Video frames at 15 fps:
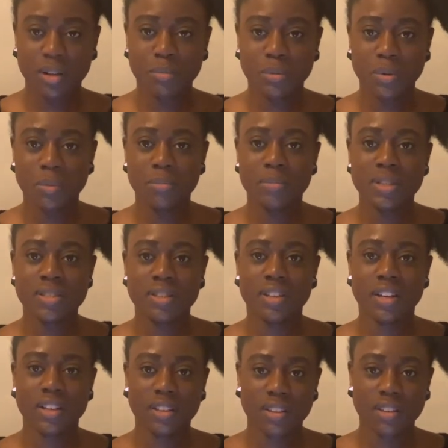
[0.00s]
I'm not
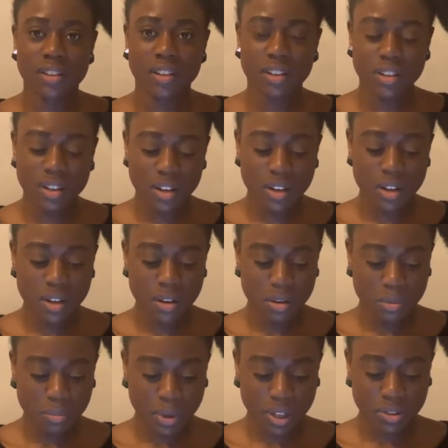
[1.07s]
missing anything
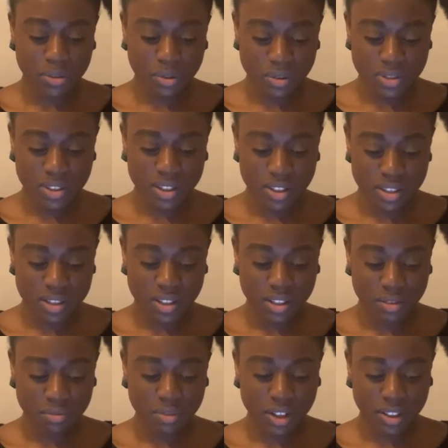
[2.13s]
by not
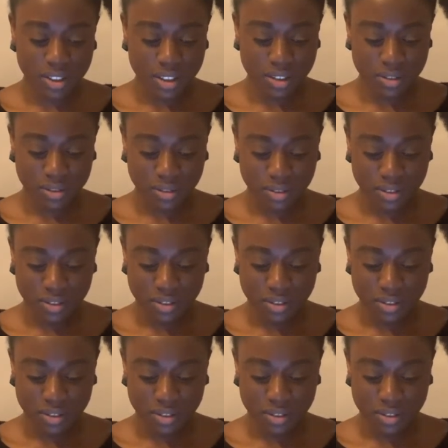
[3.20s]
eating it right now.